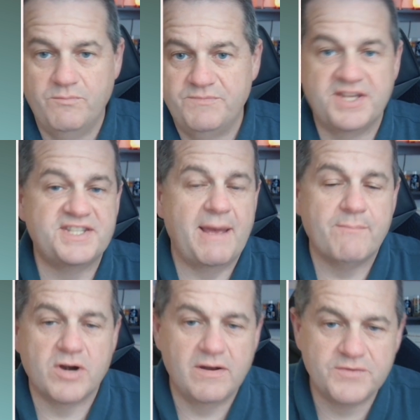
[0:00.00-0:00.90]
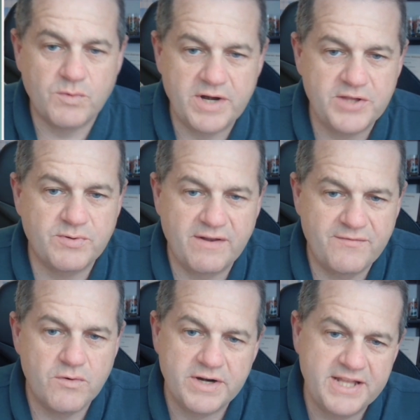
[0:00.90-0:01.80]
December of
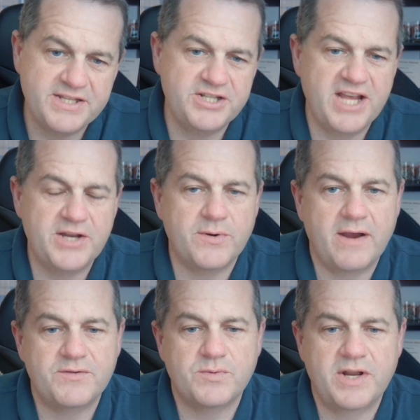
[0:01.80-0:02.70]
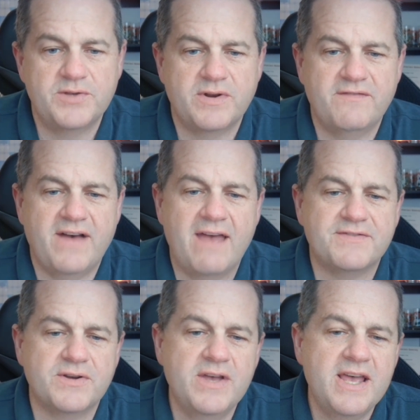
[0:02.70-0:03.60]
2024 and into January of 2025.
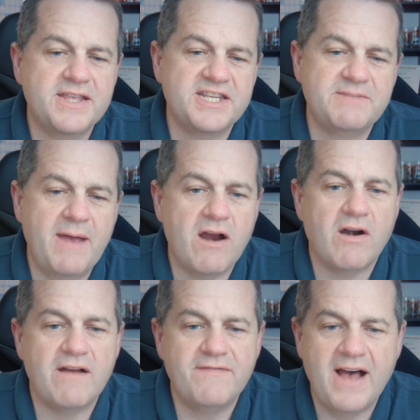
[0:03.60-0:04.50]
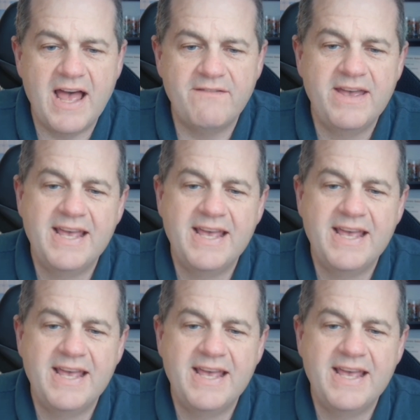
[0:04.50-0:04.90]
So this is paragraph 5.